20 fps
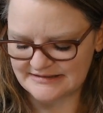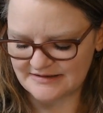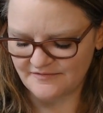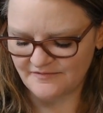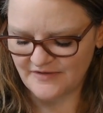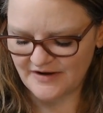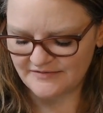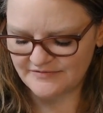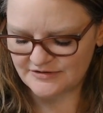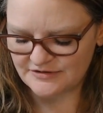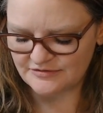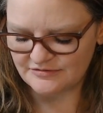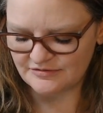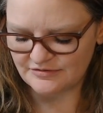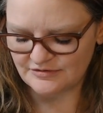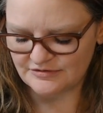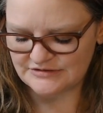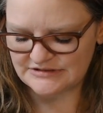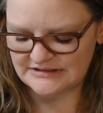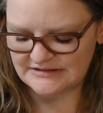
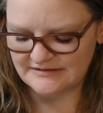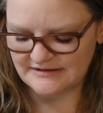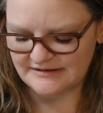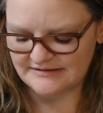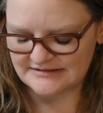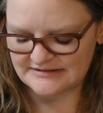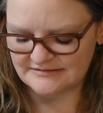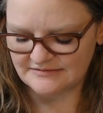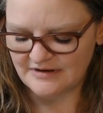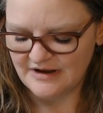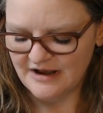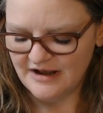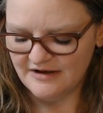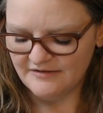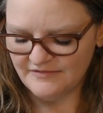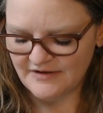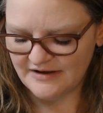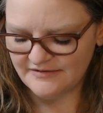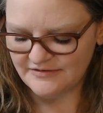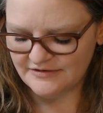
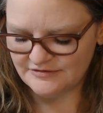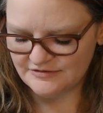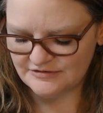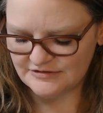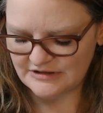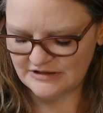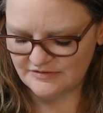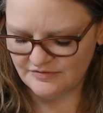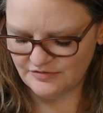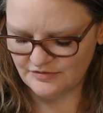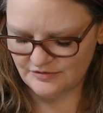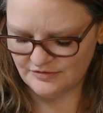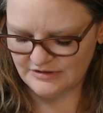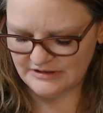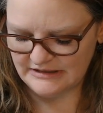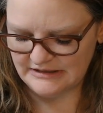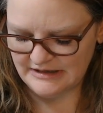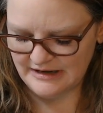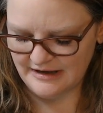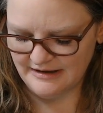
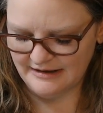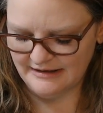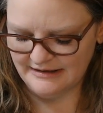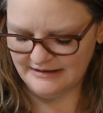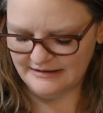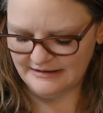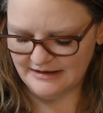513,539.